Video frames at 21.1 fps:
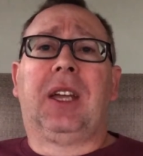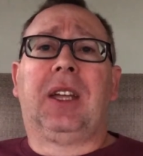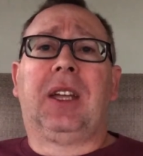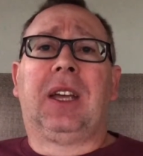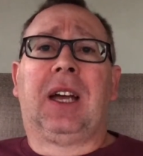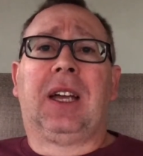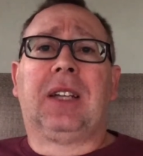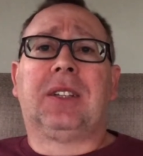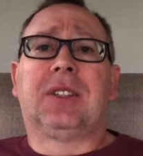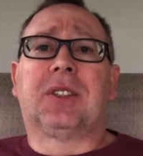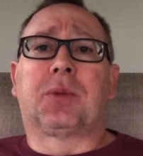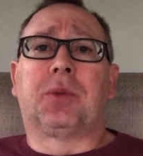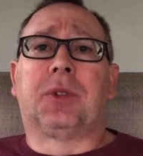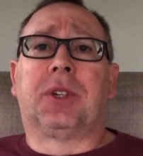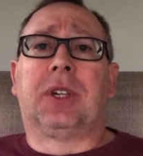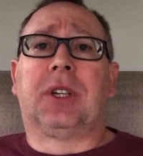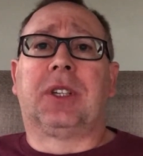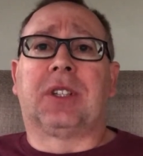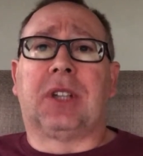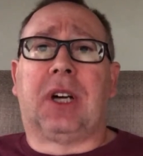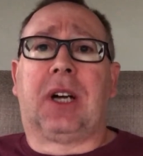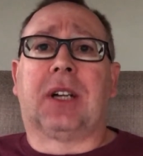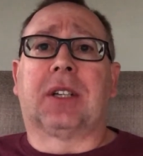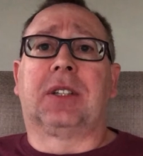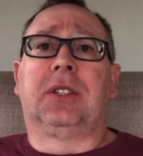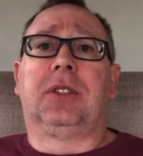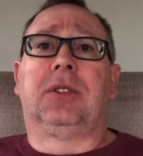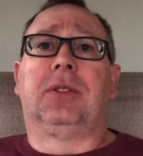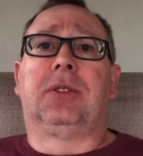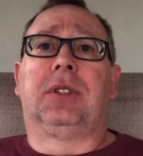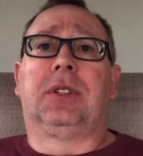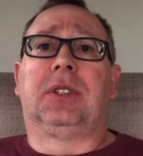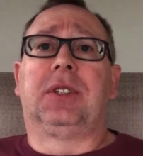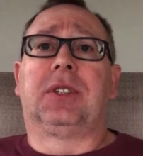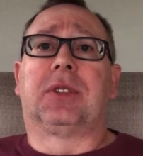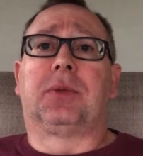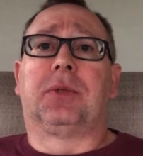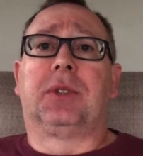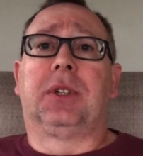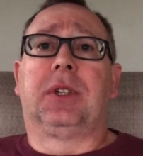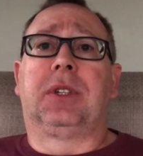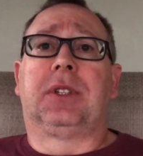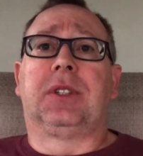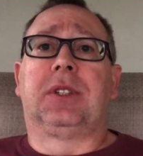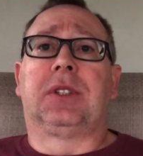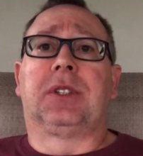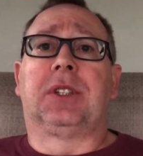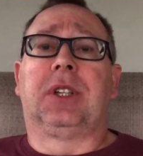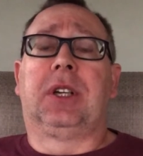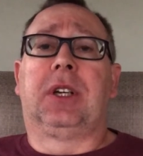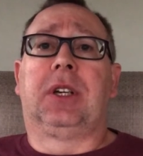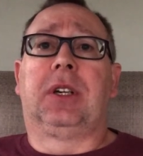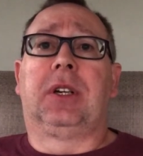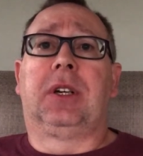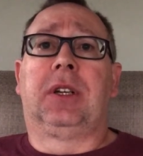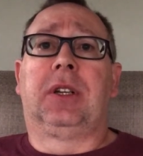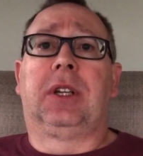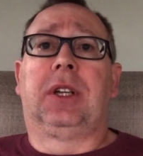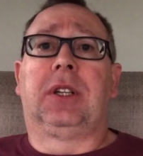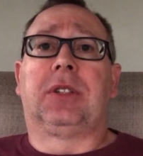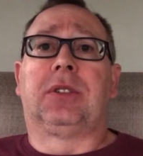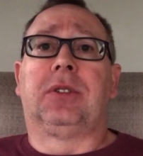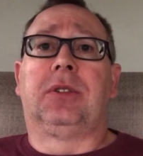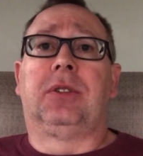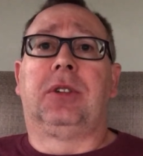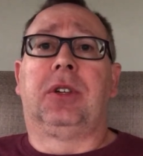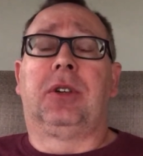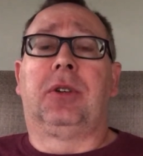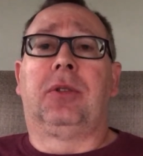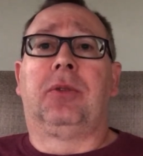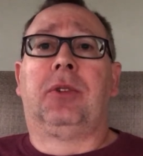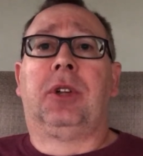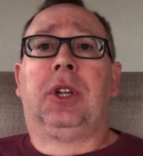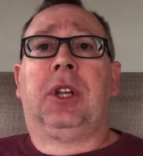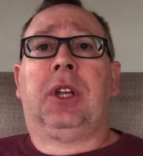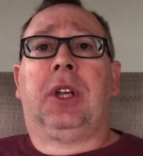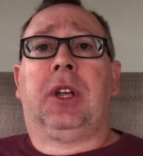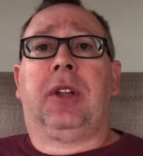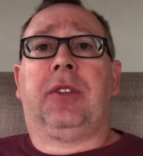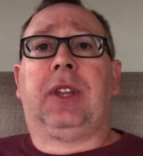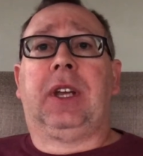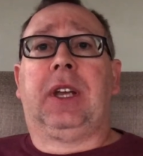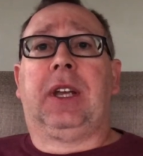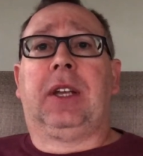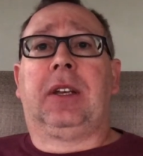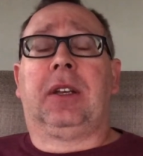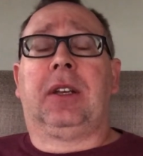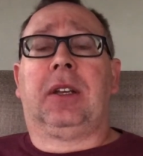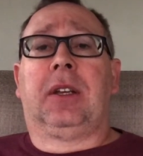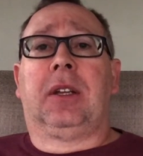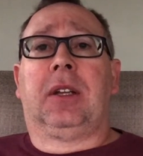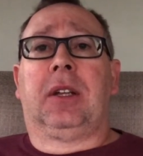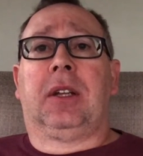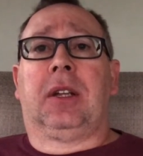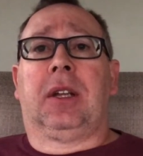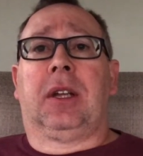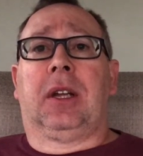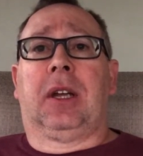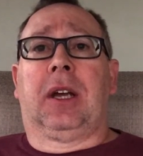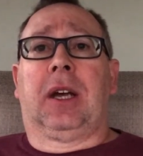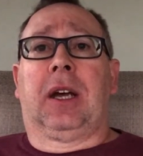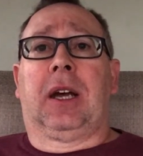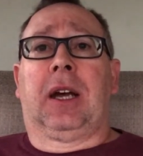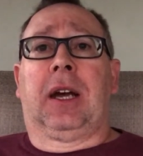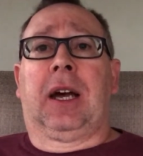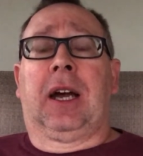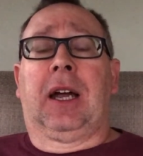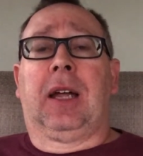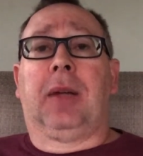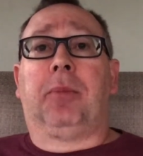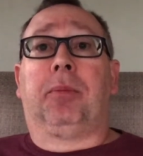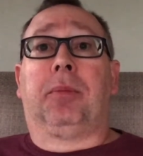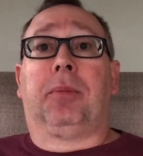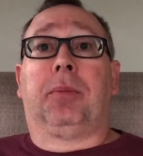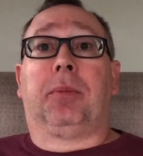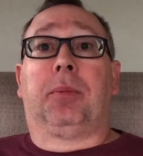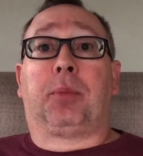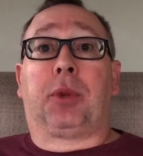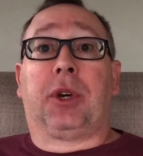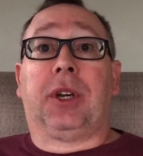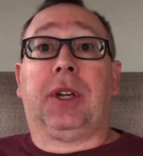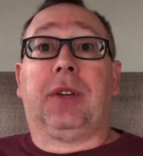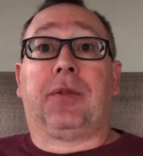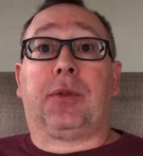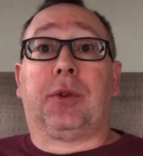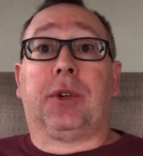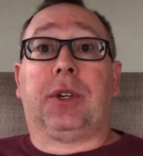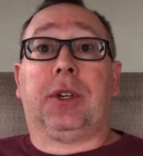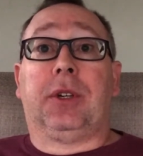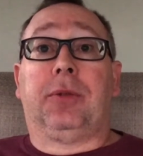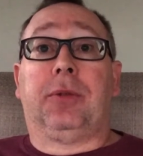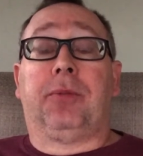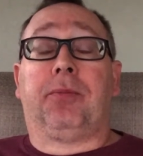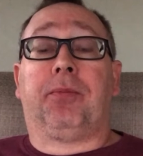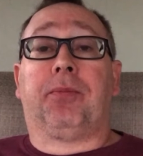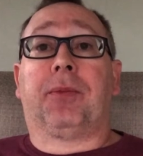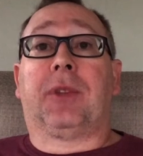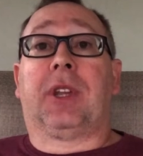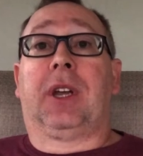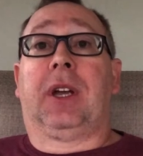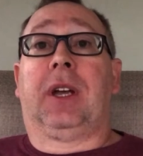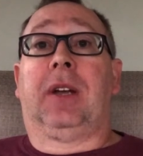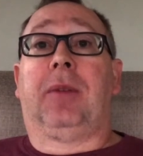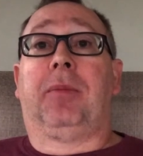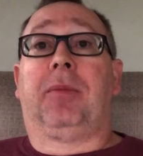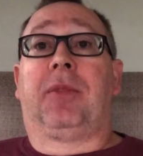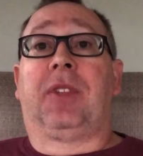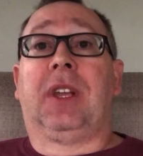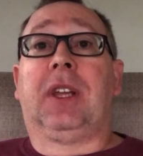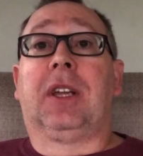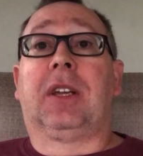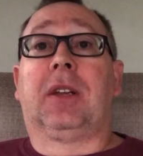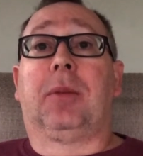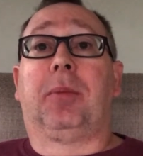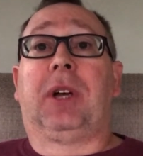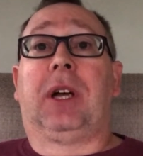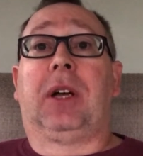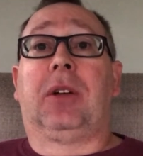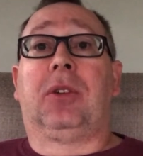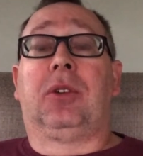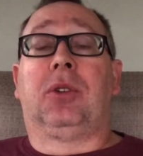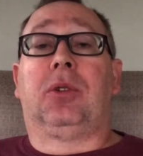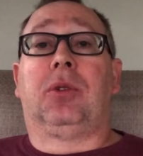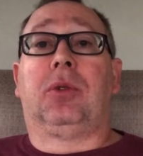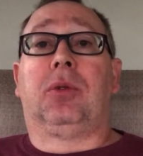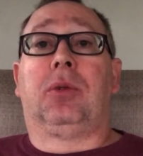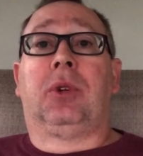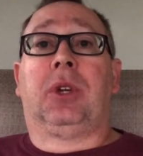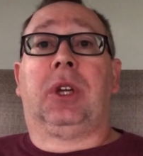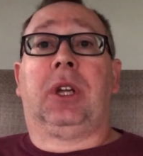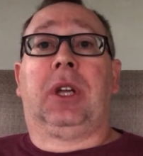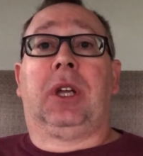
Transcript: I just want to talk to you and just wanted to share and let you know that I'm praying for you. I'm thinking about you.